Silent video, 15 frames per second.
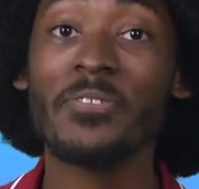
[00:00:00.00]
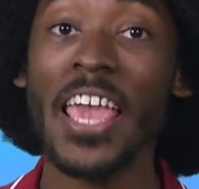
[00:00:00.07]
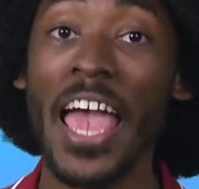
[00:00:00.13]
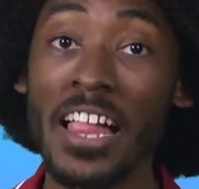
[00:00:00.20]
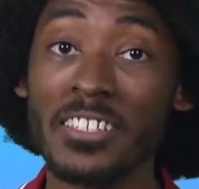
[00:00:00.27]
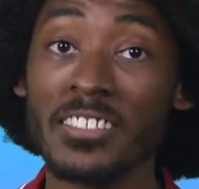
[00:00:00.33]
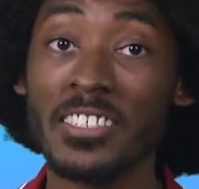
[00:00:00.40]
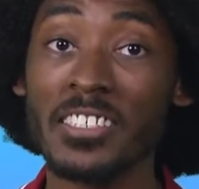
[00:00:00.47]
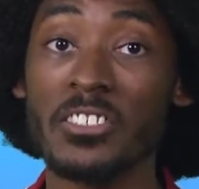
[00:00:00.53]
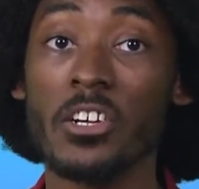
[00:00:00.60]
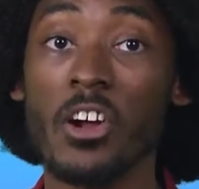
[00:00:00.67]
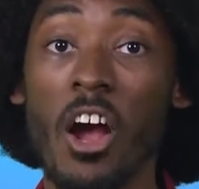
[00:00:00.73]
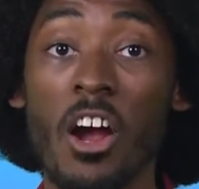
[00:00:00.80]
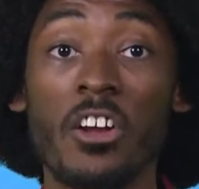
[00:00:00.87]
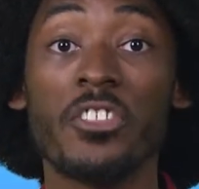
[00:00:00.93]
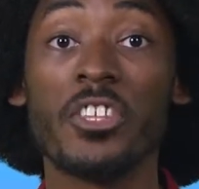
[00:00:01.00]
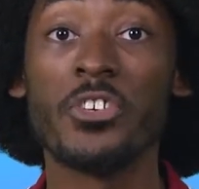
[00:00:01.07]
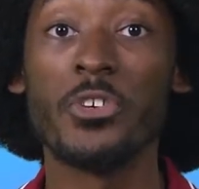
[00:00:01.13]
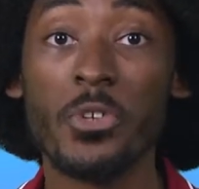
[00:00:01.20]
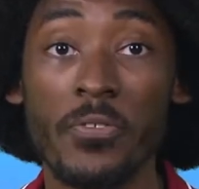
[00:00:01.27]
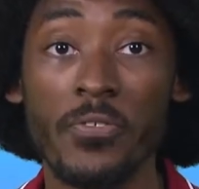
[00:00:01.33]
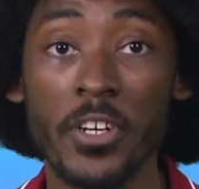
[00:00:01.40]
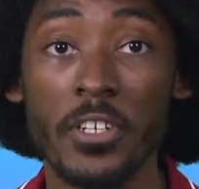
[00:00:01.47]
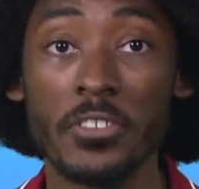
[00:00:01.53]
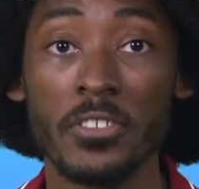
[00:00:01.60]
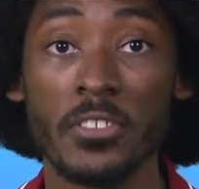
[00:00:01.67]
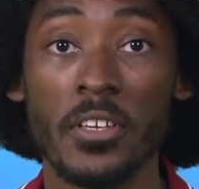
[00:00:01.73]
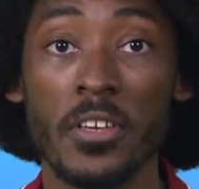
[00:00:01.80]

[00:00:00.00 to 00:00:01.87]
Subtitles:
galaxies there are in the universe?